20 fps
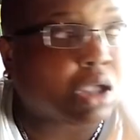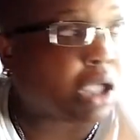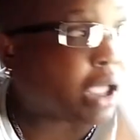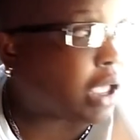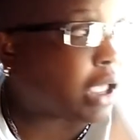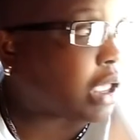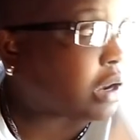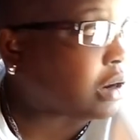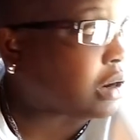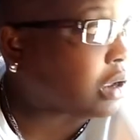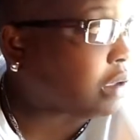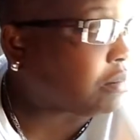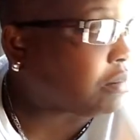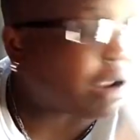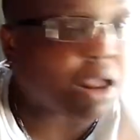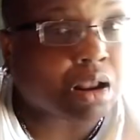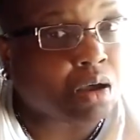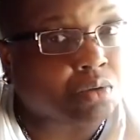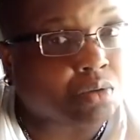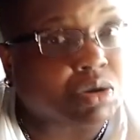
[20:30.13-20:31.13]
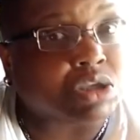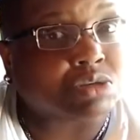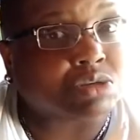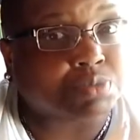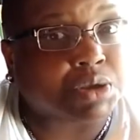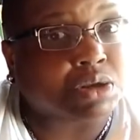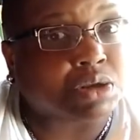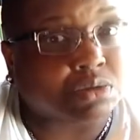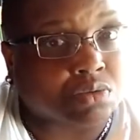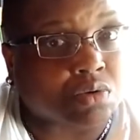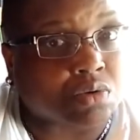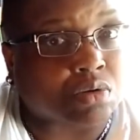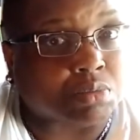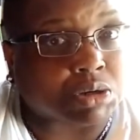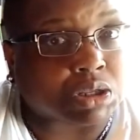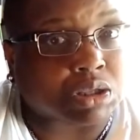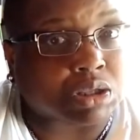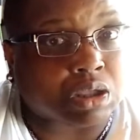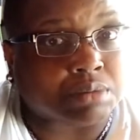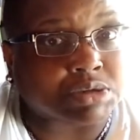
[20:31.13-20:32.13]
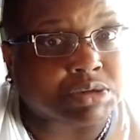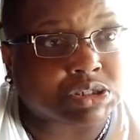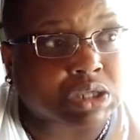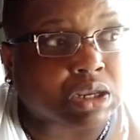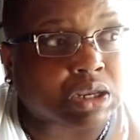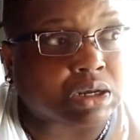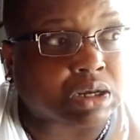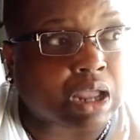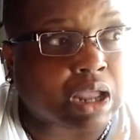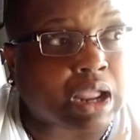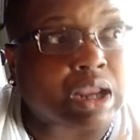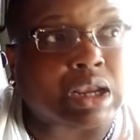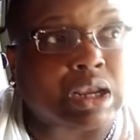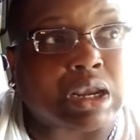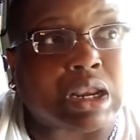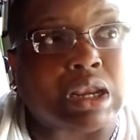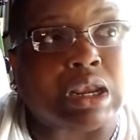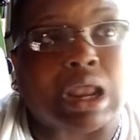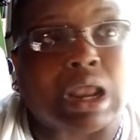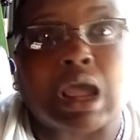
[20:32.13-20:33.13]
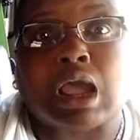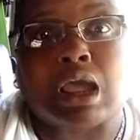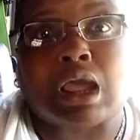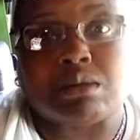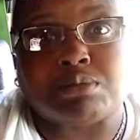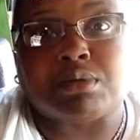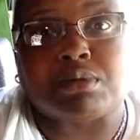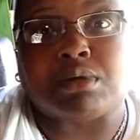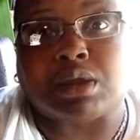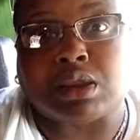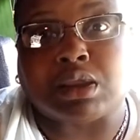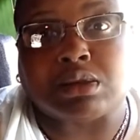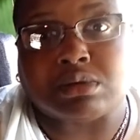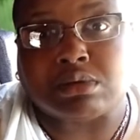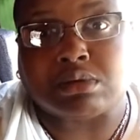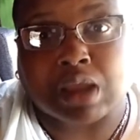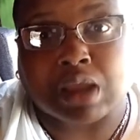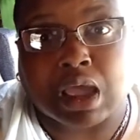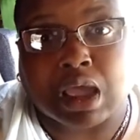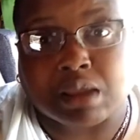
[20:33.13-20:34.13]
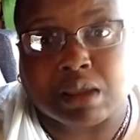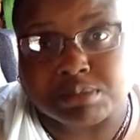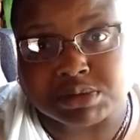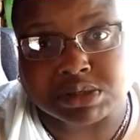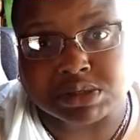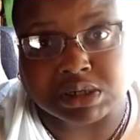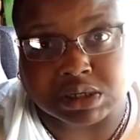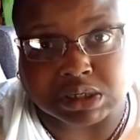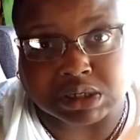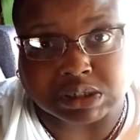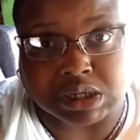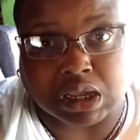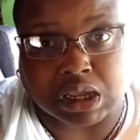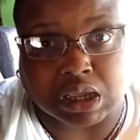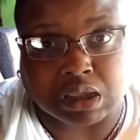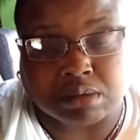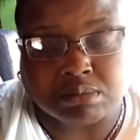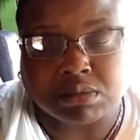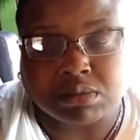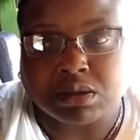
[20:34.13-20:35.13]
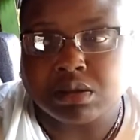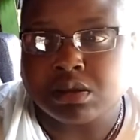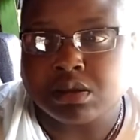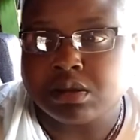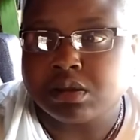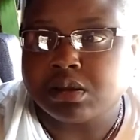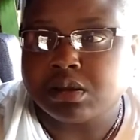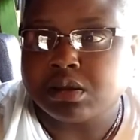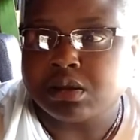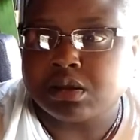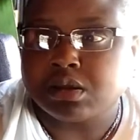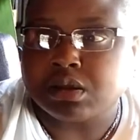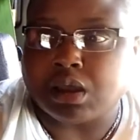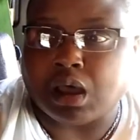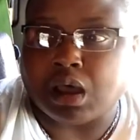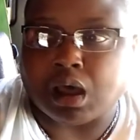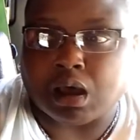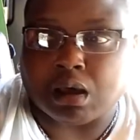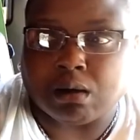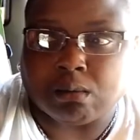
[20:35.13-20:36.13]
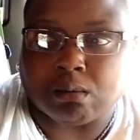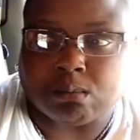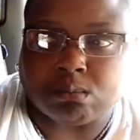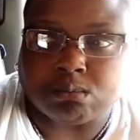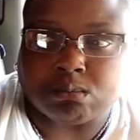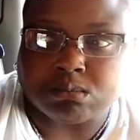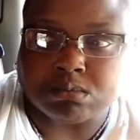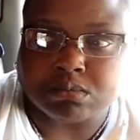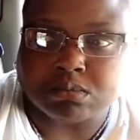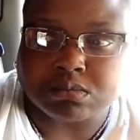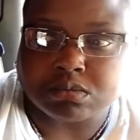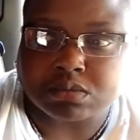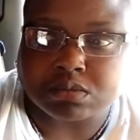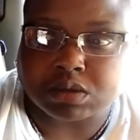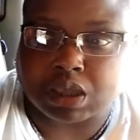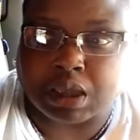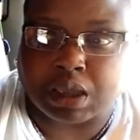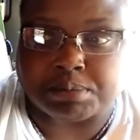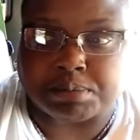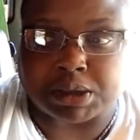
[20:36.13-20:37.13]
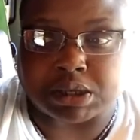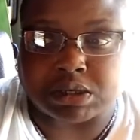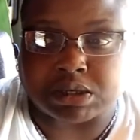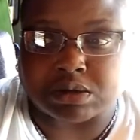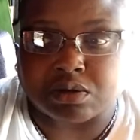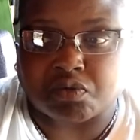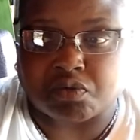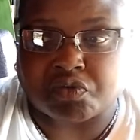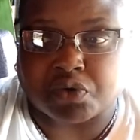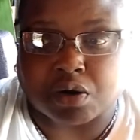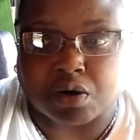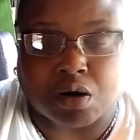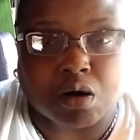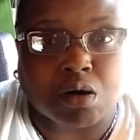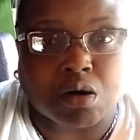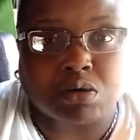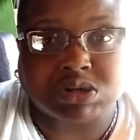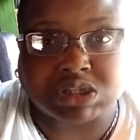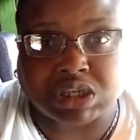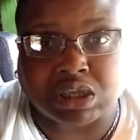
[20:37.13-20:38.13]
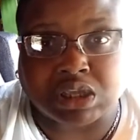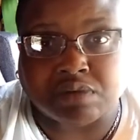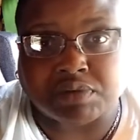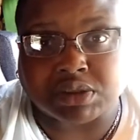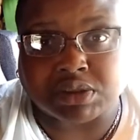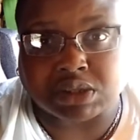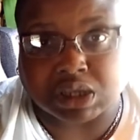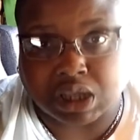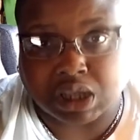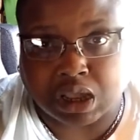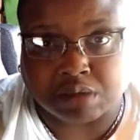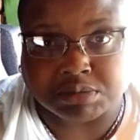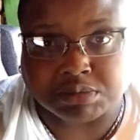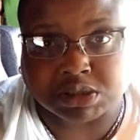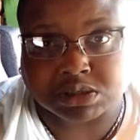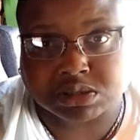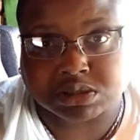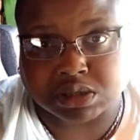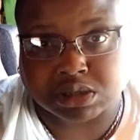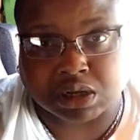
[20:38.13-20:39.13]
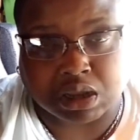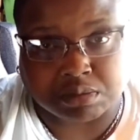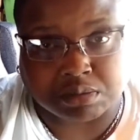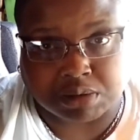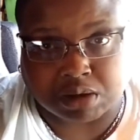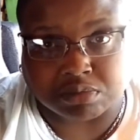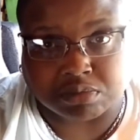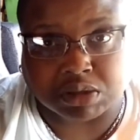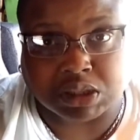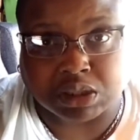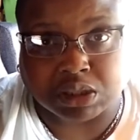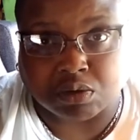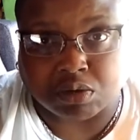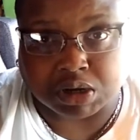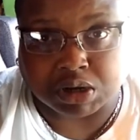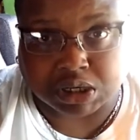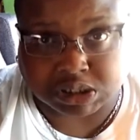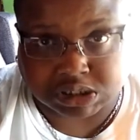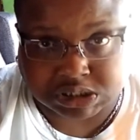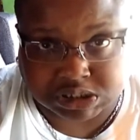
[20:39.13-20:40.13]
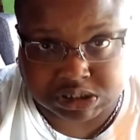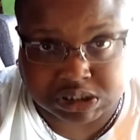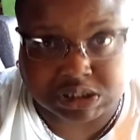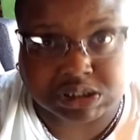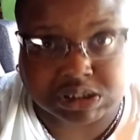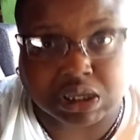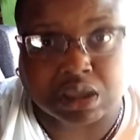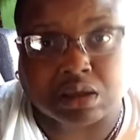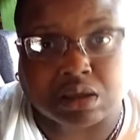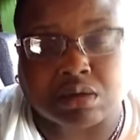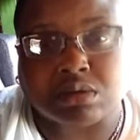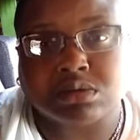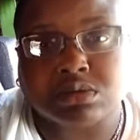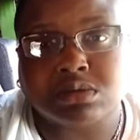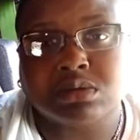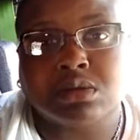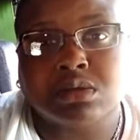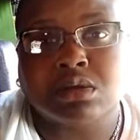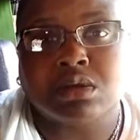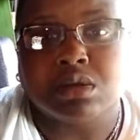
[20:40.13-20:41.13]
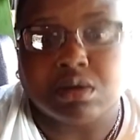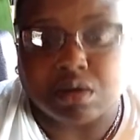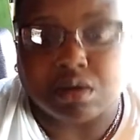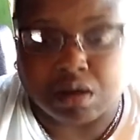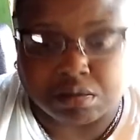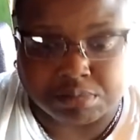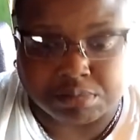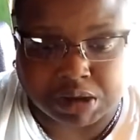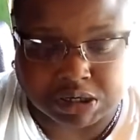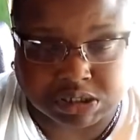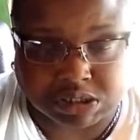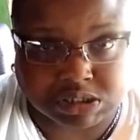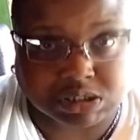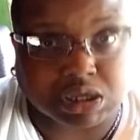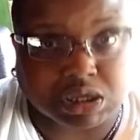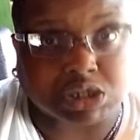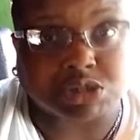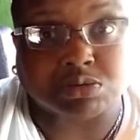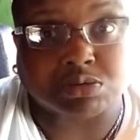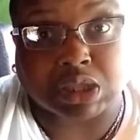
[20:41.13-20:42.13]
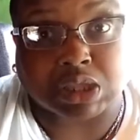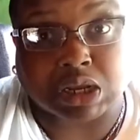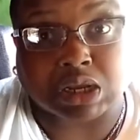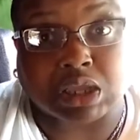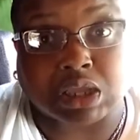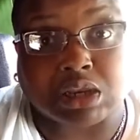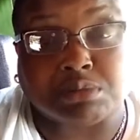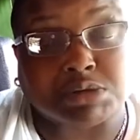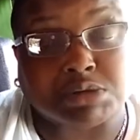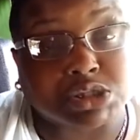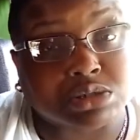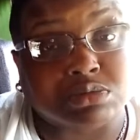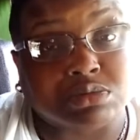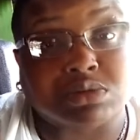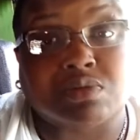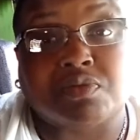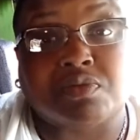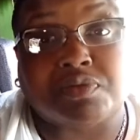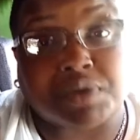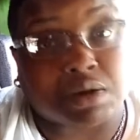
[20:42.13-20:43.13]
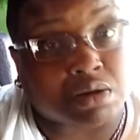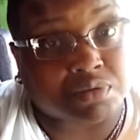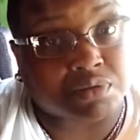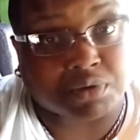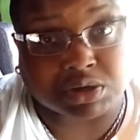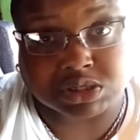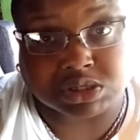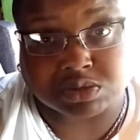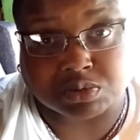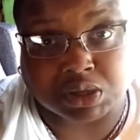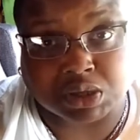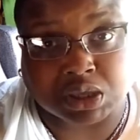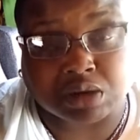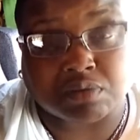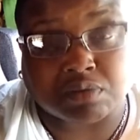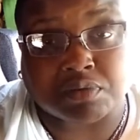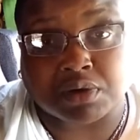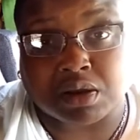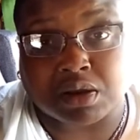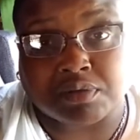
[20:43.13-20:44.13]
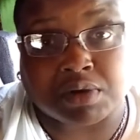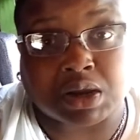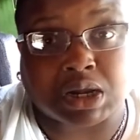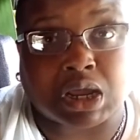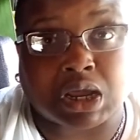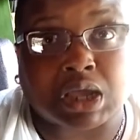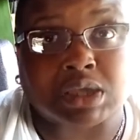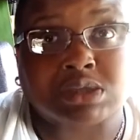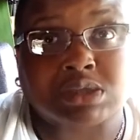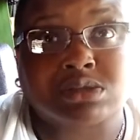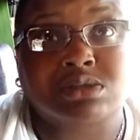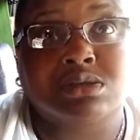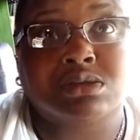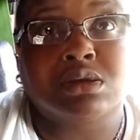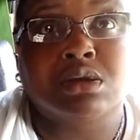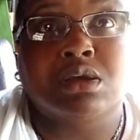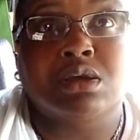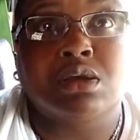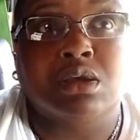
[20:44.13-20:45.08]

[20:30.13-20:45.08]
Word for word: and um, not always, but normally I'm gonna say ninety nine point nine percent of the time. Um, and, but for her to even the comments, and I'm not really going into detail on my discussion with that lady, but she was very, very sweet, very, very nice.